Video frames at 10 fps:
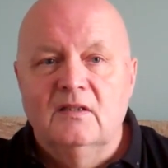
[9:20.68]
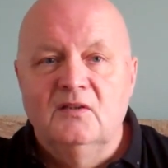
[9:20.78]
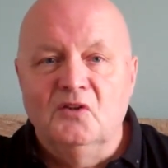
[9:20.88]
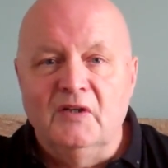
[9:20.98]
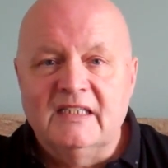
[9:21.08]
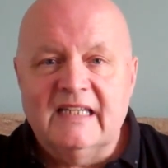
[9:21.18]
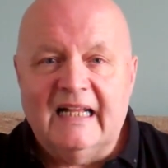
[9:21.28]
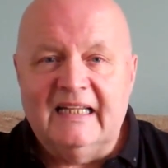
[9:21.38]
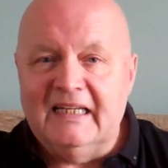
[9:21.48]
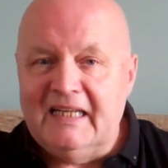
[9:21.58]
Not
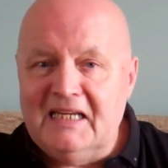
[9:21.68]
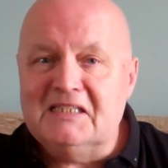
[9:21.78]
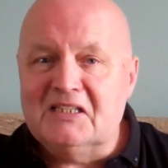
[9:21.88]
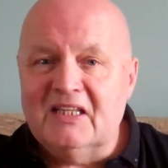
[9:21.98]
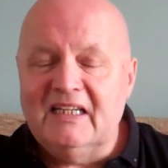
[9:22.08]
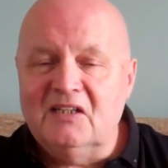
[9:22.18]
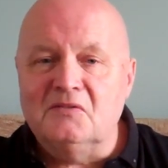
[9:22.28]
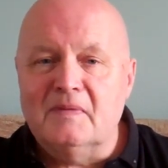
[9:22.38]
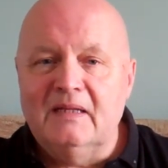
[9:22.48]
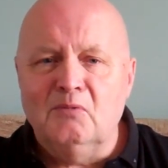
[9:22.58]
exactly an easy thing,
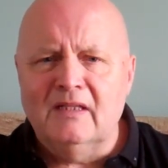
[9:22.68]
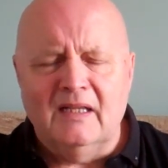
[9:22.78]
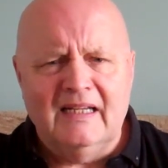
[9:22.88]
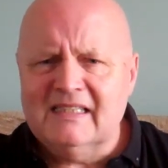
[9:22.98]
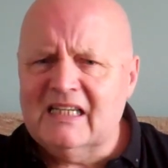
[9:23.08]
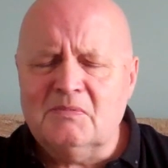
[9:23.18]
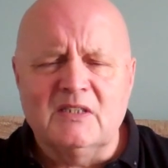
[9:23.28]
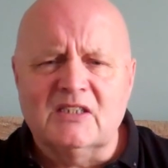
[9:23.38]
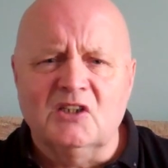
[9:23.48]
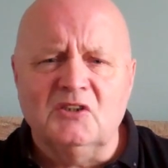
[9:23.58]
because the
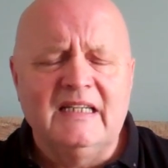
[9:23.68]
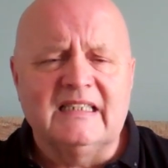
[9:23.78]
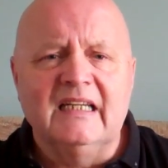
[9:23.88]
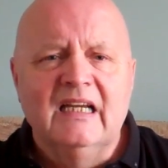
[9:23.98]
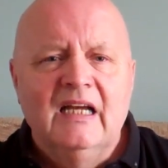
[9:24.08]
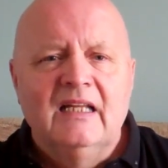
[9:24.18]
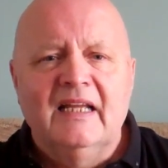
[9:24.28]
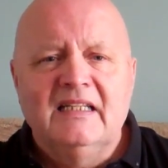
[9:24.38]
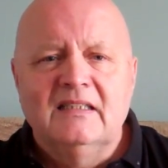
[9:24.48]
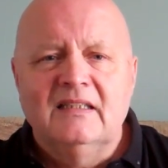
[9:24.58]
assessments are crazy.
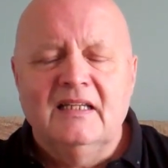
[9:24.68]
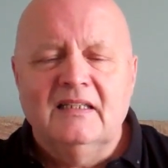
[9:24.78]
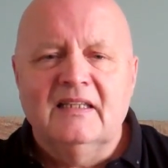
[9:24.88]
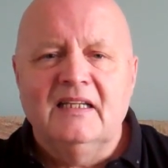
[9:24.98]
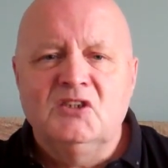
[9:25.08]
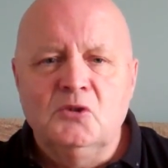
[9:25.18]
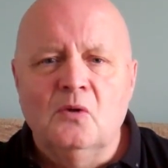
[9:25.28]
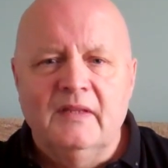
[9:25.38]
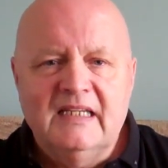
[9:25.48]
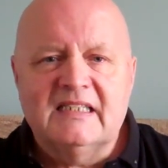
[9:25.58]
They do
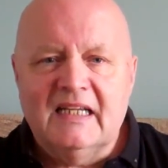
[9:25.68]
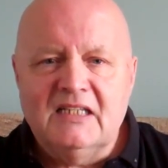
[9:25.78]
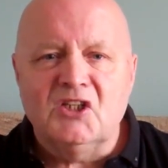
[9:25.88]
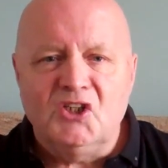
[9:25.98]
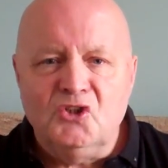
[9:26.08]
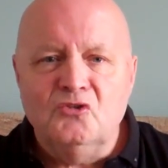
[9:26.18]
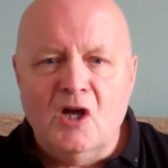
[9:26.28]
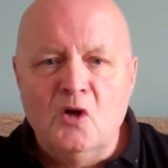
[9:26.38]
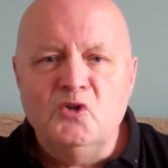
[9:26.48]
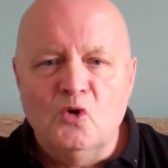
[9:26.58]
all these things that you
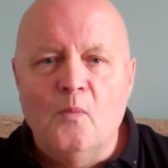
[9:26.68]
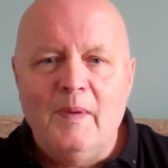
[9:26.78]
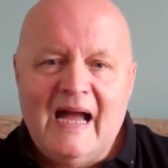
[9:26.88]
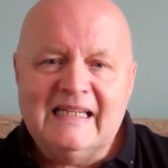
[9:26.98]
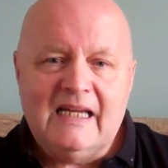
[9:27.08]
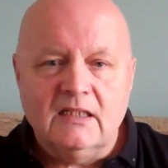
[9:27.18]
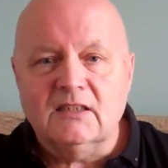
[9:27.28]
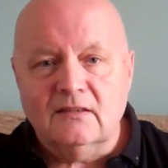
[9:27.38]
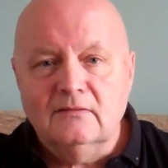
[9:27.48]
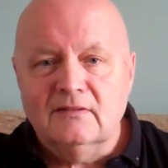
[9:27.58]
know you're bad
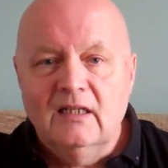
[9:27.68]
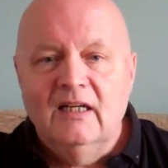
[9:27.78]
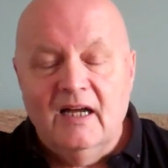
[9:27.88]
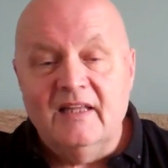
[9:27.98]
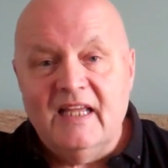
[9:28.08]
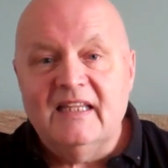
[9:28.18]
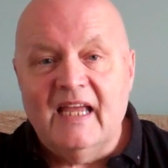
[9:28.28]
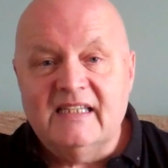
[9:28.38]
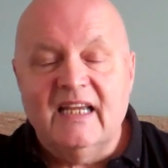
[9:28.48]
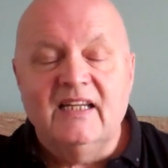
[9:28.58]
at, and then
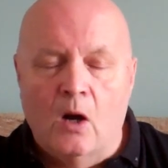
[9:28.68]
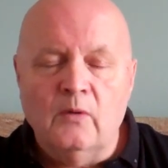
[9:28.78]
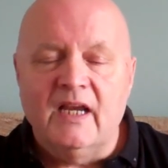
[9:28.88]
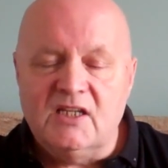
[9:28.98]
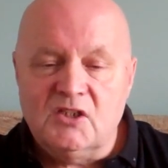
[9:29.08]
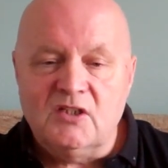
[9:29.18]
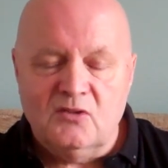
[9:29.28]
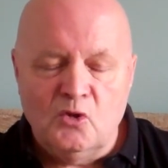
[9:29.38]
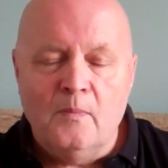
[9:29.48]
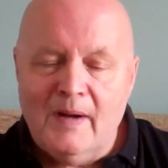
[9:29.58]
they say, oh yes,
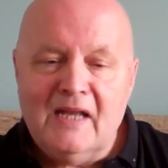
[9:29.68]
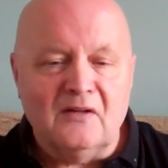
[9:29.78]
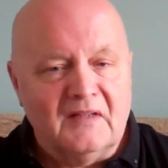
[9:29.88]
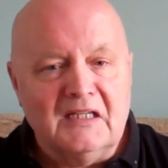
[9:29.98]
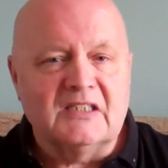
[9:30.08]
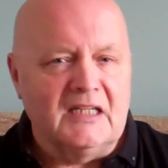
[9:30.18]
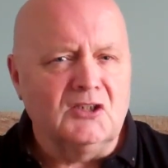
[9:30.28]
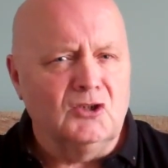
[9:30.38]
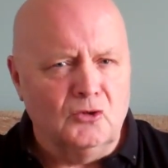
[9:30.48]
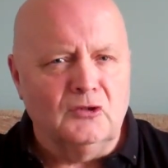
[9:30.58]
you're bad at these
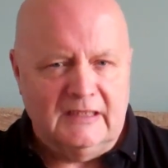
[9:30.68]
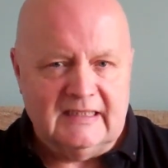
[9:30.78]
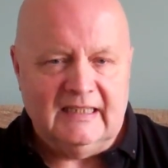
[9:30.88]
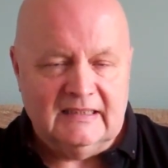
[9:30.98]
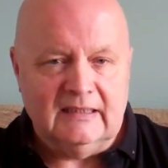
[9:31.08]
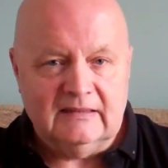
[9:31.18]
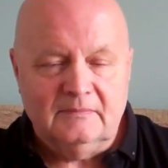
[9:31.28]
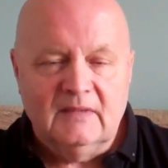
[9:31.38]
things and you're dyslexic.